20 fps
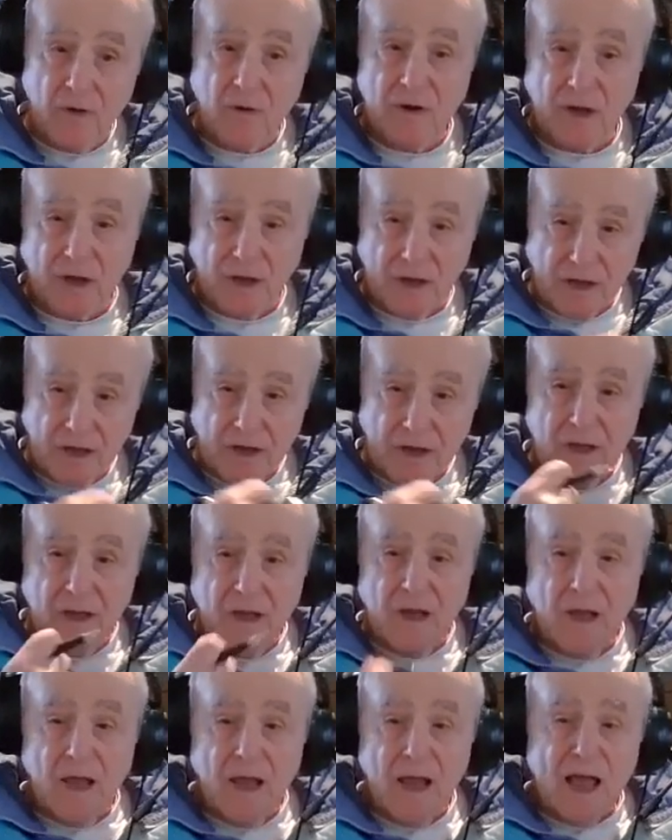Okay.
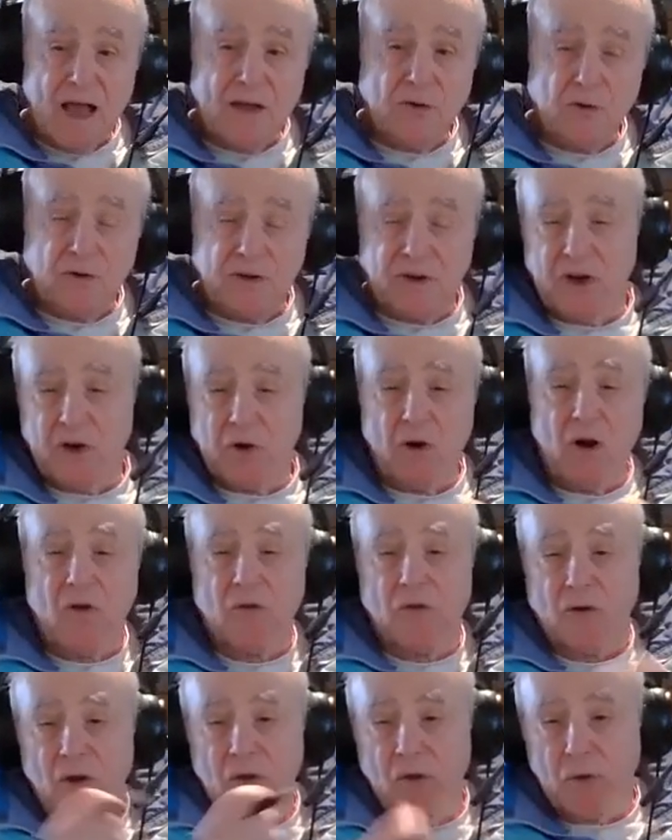And you can uh-huh. hear all
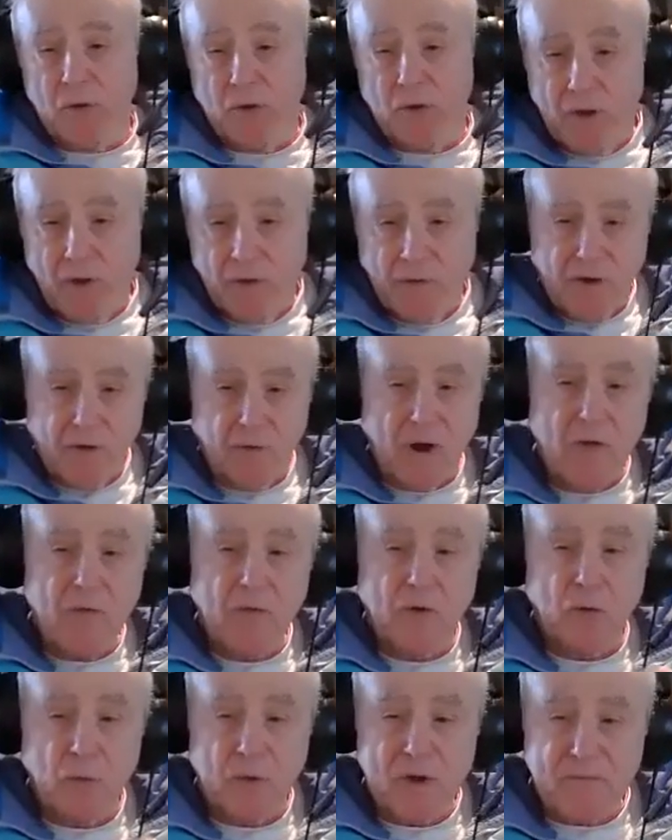the other the
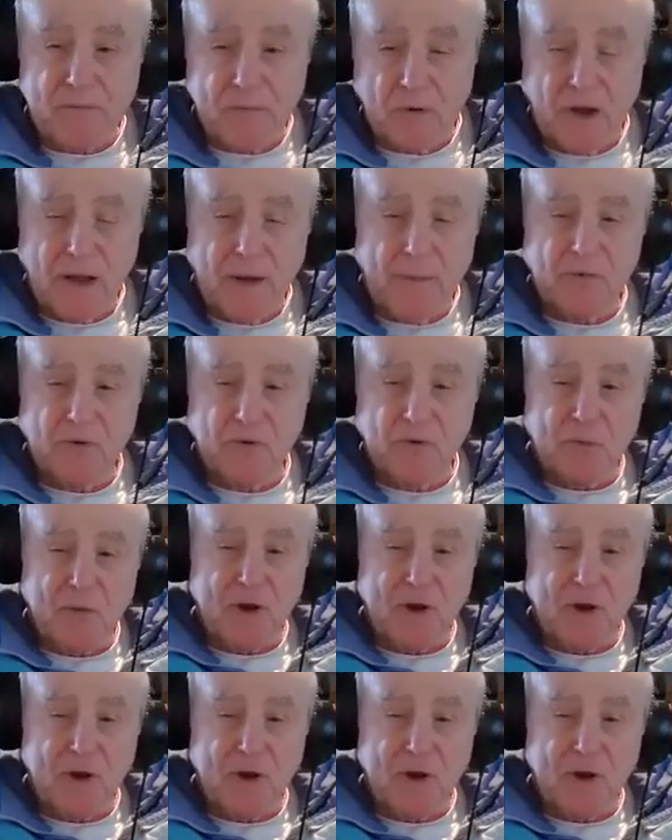other reframes which